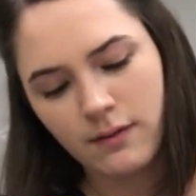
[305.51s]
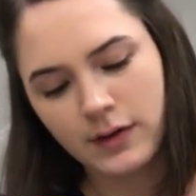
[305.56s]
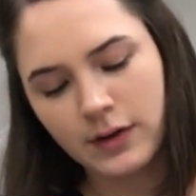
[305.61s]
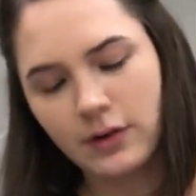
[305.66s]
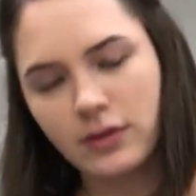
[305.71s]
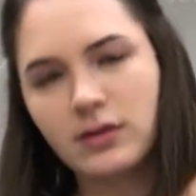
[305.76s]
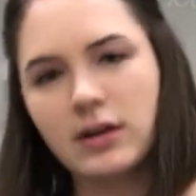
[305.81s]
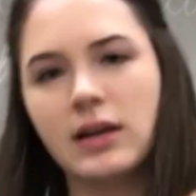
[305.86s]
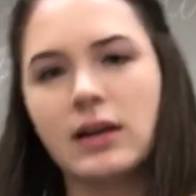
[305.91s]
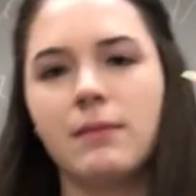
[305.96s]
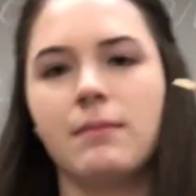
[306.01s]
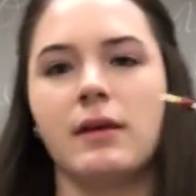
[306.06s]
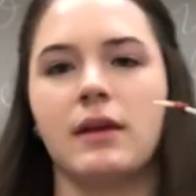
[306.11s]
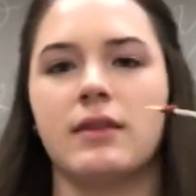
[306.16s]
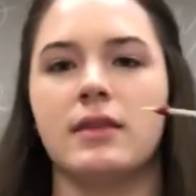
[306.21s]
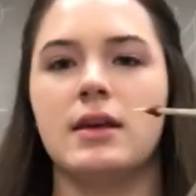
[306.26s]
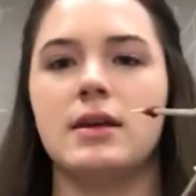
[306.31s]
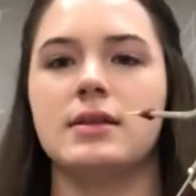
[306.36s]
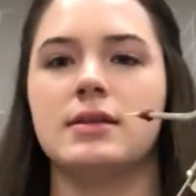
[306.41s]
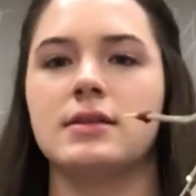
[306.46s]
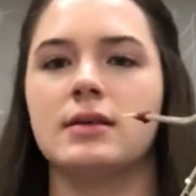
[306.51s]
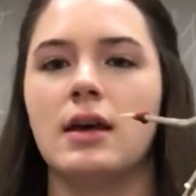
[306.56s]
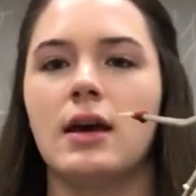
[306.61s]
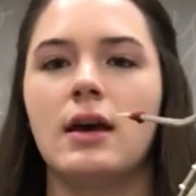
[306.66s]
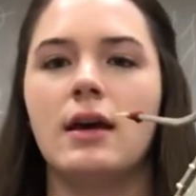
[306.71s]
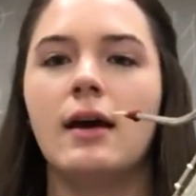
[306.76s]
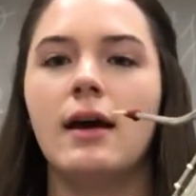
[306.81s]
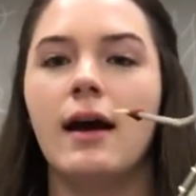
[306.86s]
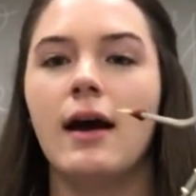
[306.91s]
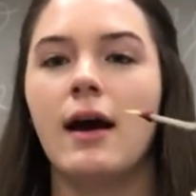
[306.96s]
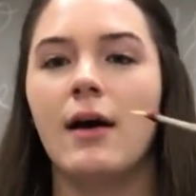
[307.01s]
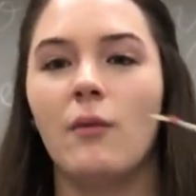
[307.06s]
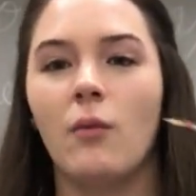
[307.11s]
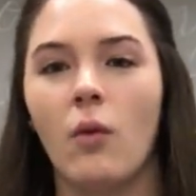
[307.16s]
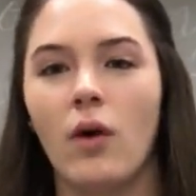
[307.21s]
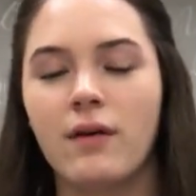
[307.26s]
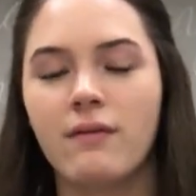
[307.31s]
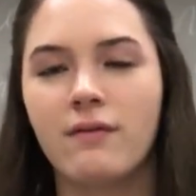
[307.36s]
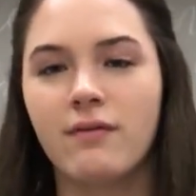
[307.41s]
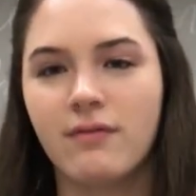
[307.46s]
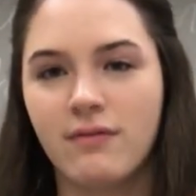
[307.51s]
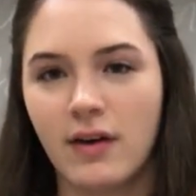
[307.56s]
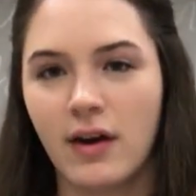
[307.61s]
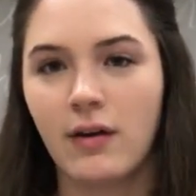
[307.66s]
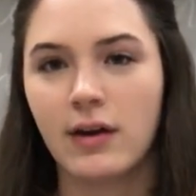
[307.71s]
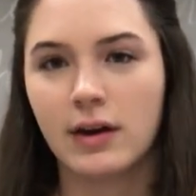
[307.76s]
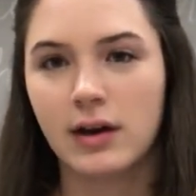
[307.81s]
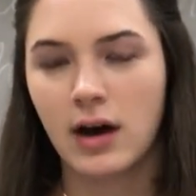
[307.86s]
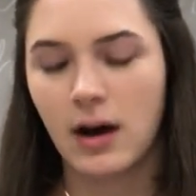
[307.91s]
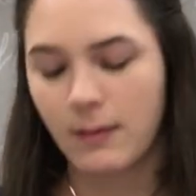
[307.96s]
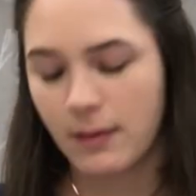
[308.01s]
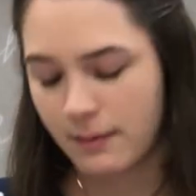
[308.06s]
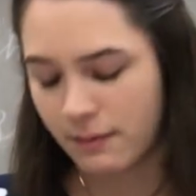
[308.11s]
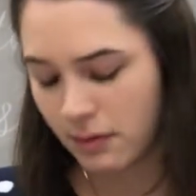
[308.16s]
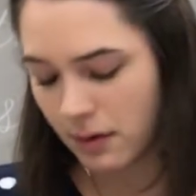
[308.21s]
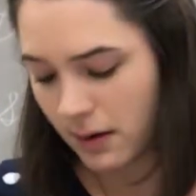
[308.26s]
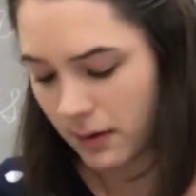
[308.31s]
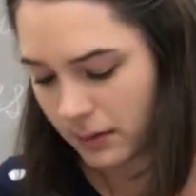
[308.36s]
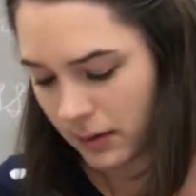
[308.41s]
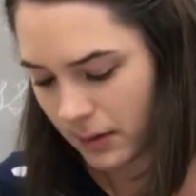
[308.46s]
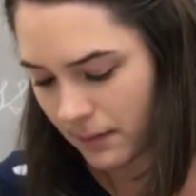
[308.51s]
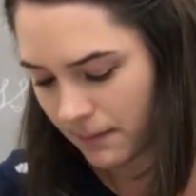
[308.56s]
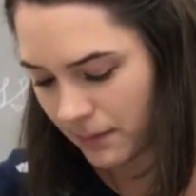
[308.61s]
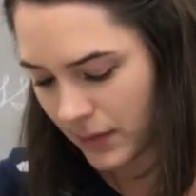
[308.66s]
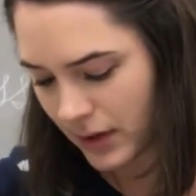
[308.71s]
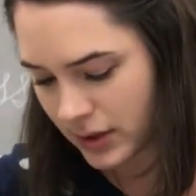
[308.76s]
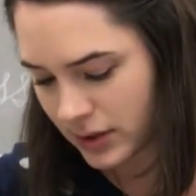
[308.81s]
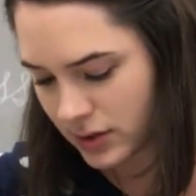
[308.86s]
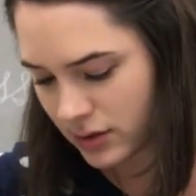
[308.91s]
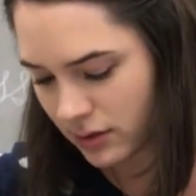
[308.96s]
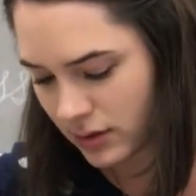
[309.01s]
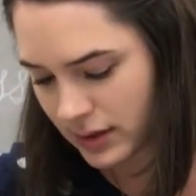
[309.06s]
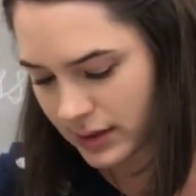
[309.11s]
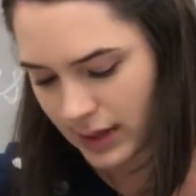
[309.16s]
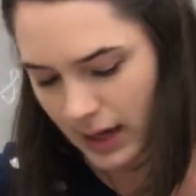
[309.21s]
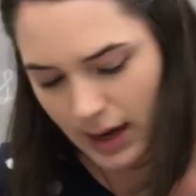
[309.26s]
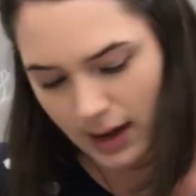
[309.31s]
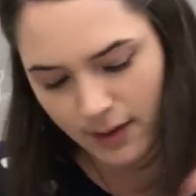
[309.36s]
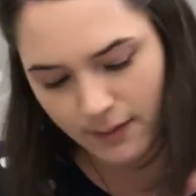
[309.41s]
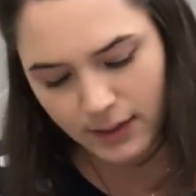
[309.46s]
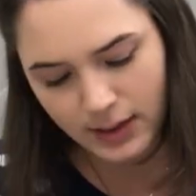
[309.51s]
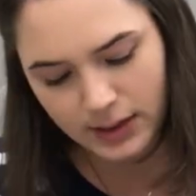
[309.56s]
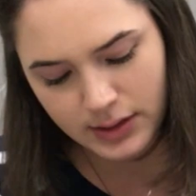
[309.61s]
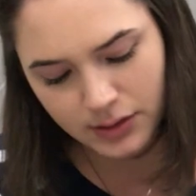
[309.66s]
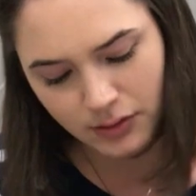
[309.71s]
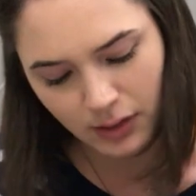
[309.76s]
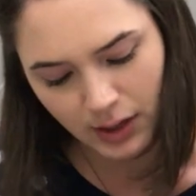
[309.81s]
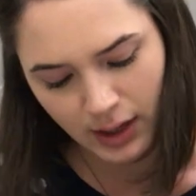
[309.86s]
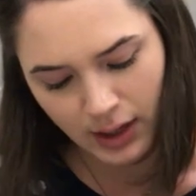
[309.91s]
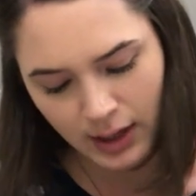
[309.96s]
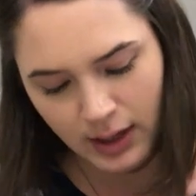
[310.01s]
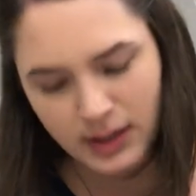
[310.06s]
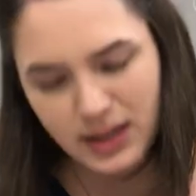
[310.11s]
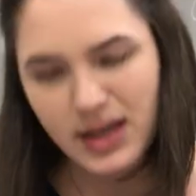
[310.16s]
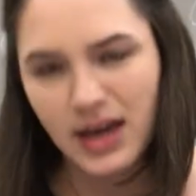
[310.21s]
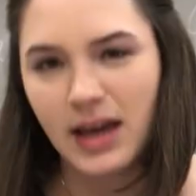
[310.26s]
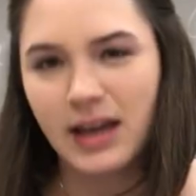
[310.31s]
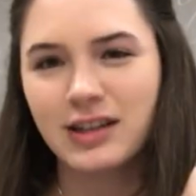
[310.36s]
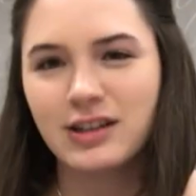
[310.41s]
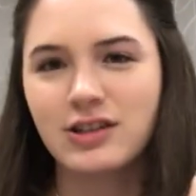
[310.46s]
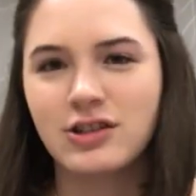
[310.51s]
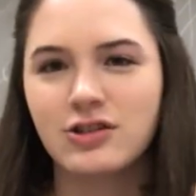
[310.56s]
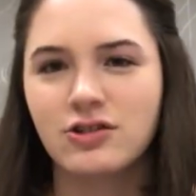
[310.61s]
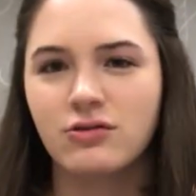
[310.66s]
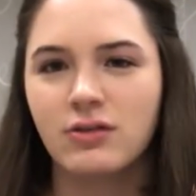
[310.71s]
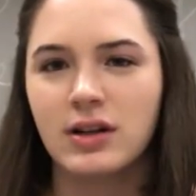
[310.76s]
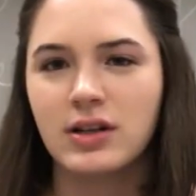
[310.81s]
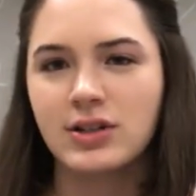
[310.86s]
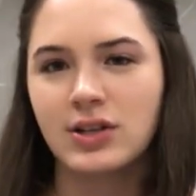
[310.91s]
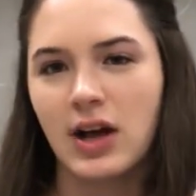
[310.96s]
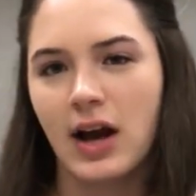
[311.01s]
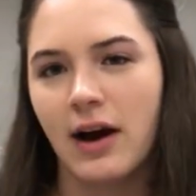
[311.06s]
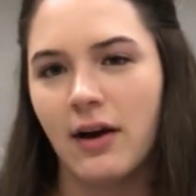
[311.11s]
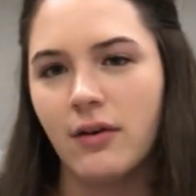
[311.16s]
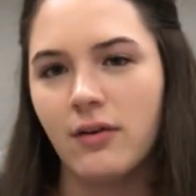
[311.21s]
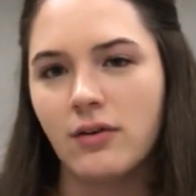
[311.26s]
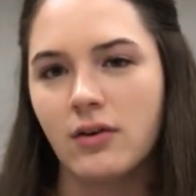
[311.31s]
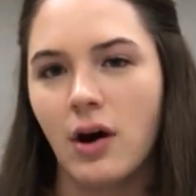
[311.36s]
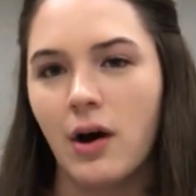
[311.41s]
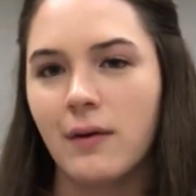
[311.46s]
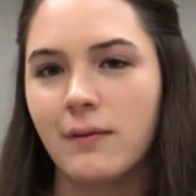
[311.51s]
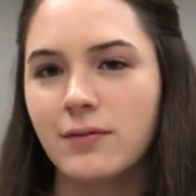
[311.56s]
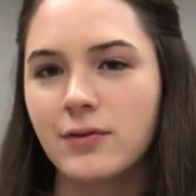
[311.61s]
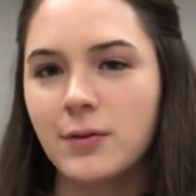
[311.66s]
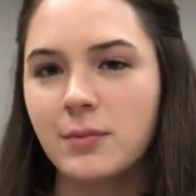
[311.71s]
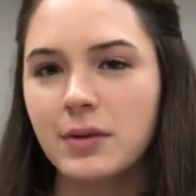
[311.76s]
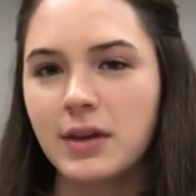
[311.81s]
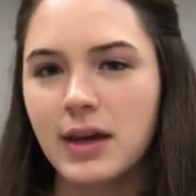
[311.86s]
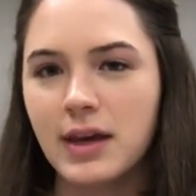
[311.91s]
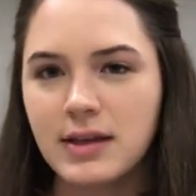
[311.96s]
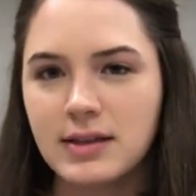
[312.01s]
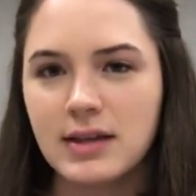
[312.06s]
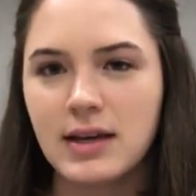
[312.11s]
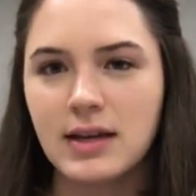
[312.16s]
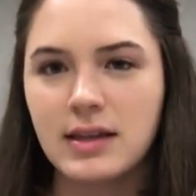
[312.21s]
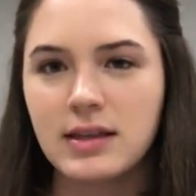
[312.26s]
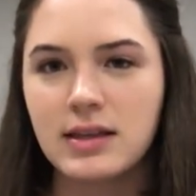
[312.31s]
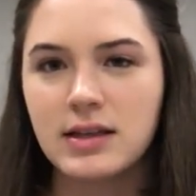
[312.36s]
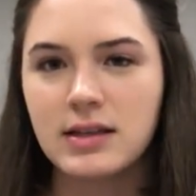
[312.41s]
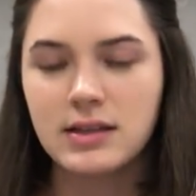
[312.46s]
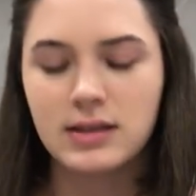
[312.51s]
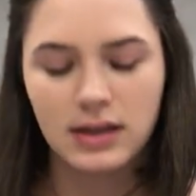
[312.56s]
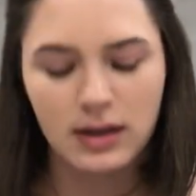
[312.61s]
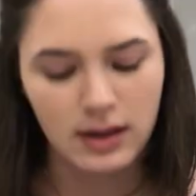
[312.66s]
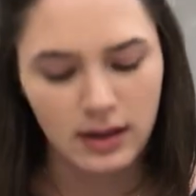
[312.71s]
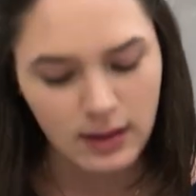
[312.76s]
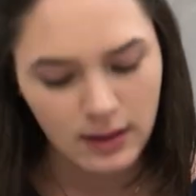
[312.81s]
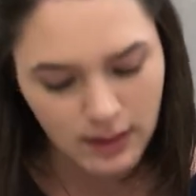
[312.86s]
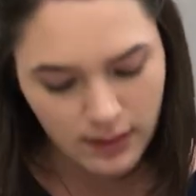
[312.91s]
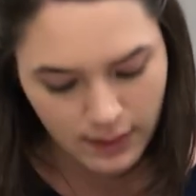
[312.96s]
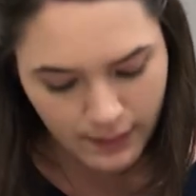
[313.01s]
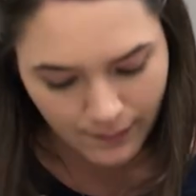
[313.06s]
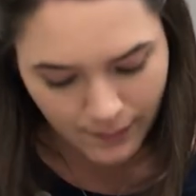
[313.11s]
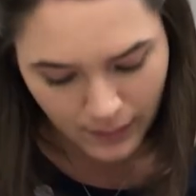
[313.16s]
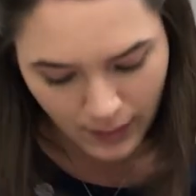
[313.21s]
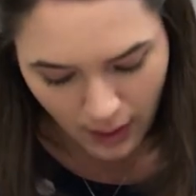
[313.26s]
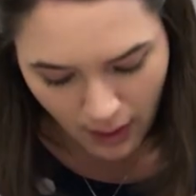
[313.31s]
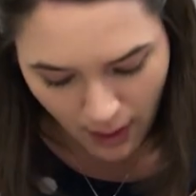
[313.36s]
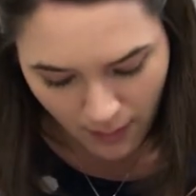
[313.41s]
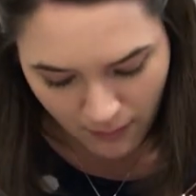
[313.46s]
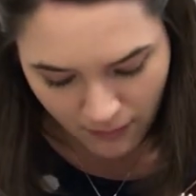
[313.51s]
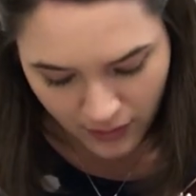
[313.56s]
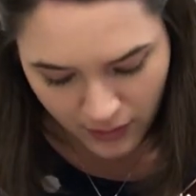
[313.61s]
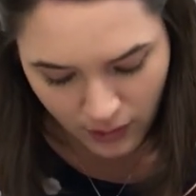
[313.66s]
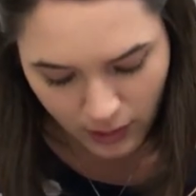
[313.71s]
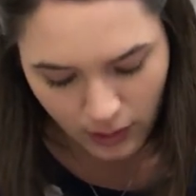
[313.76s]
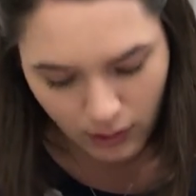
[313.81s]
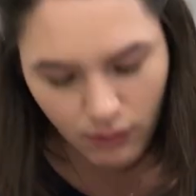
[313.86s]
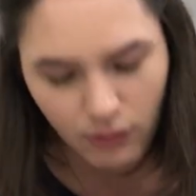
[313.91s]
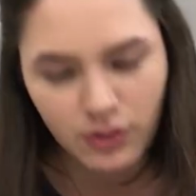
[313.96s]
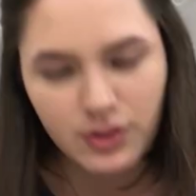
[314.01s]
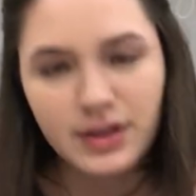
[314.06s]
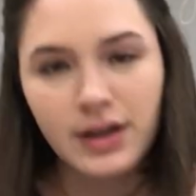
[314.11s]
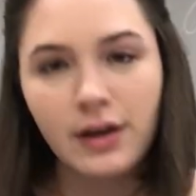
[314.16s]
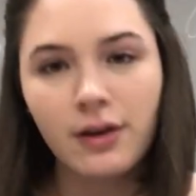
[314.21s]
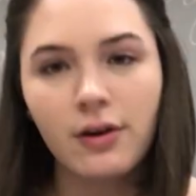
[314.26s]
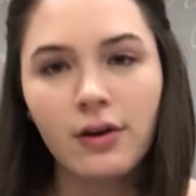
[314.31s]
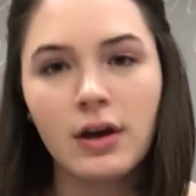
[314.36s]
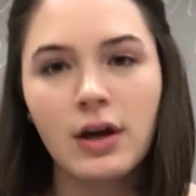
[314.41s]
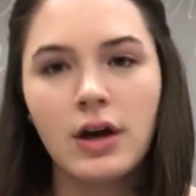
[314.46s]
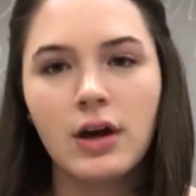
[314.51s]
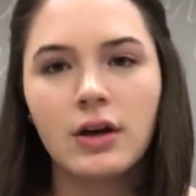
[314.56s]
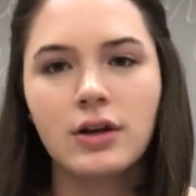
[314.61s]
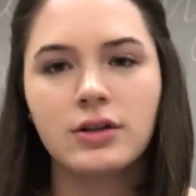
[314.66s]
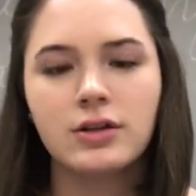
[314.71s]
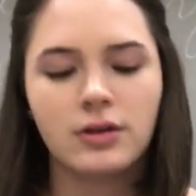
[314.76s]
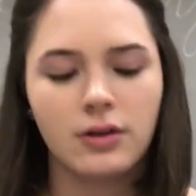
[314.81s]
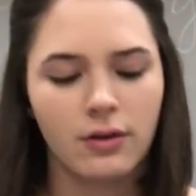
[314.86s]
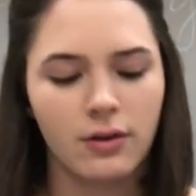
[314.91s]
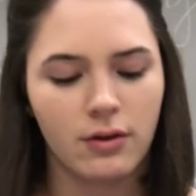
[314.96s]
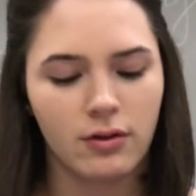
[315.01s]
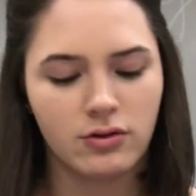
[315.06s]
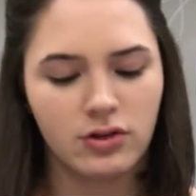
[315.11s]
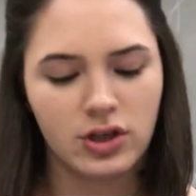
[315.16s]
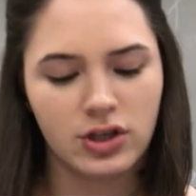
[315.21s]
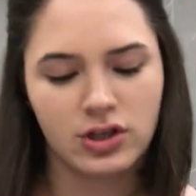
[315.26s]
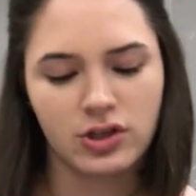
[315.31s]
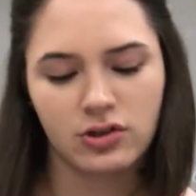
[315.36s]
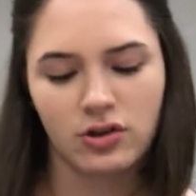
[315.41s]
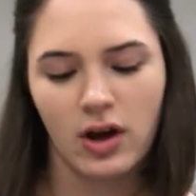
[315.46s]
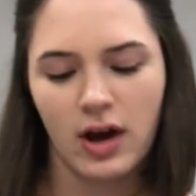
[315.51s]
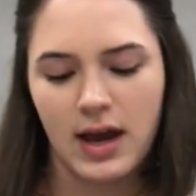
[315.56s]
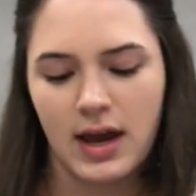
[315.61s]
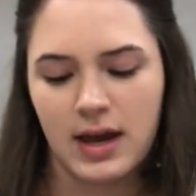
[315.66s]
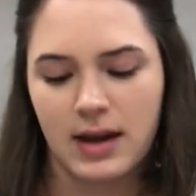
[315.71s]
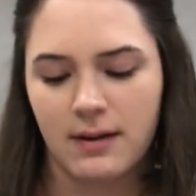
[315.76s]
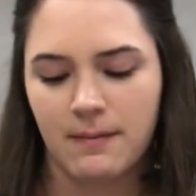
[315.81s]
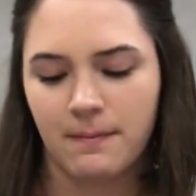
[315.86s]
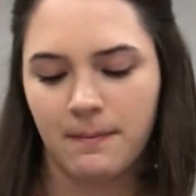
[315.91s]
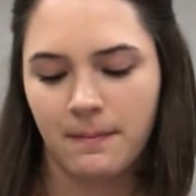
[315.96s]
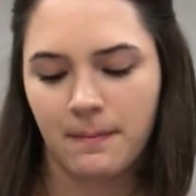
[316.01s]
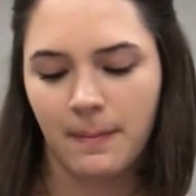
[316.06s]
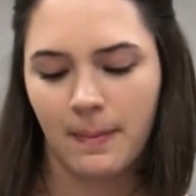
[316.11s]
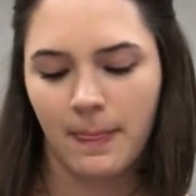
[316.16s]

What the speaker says: fingers lined up like this. One very common problem that students have is their hand can't stretch out comfortably to hit these fingering holes here. So they'll just try and